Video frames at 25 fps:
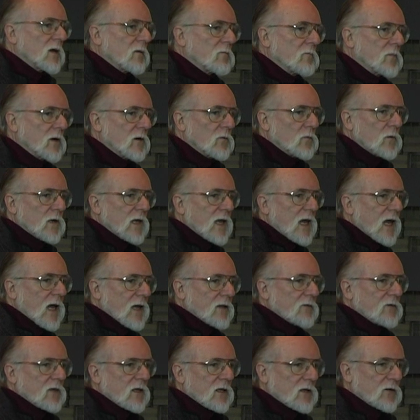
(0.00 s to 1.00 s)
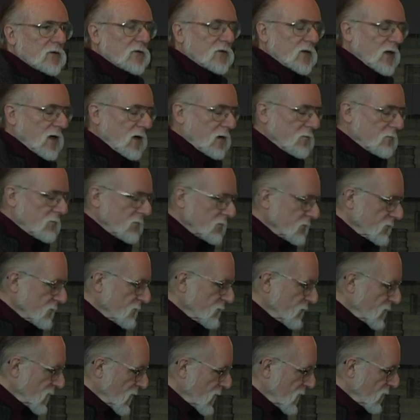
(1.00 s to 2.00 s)
But we had this um,
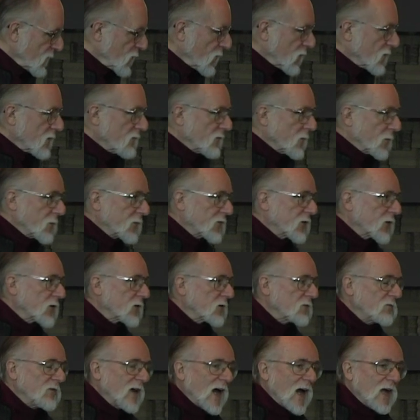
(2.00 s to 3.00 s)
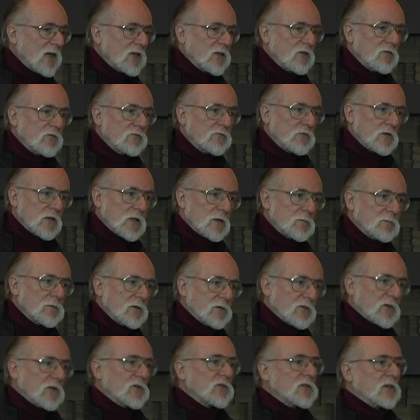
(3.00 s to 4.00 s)
sort of absurd value-free
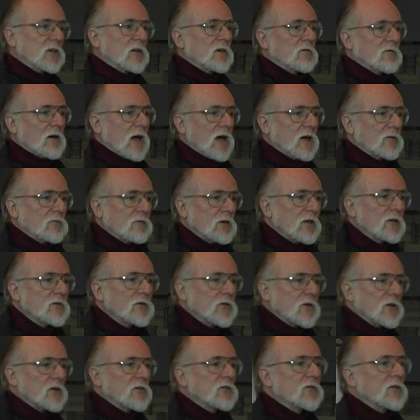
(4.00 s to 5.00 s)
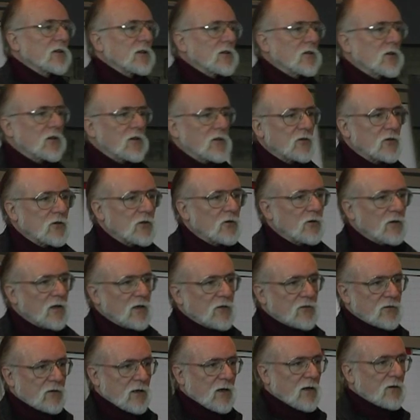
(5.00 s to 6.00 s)
position around research that you could do
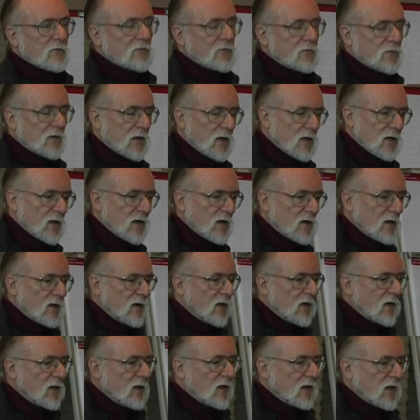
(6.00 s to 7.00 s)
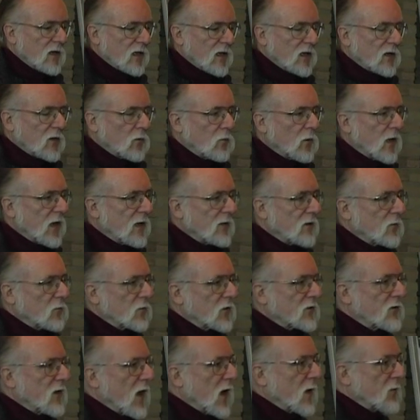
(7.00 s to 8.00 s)
this stuff uh, in a way that
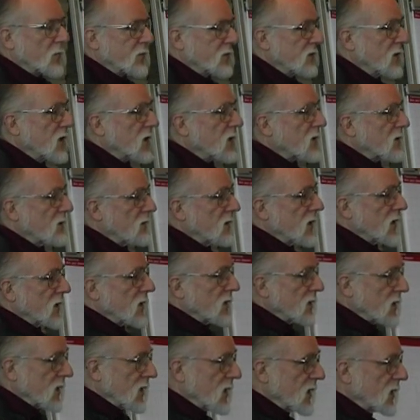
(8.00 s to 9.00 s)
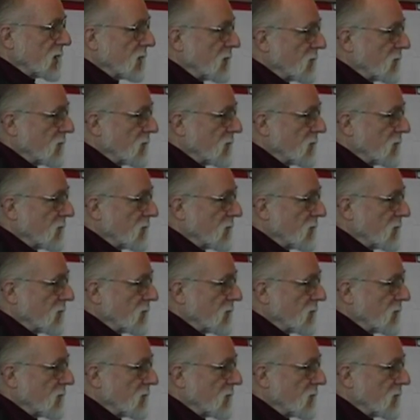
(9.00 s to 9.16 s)
was non-political, and indeed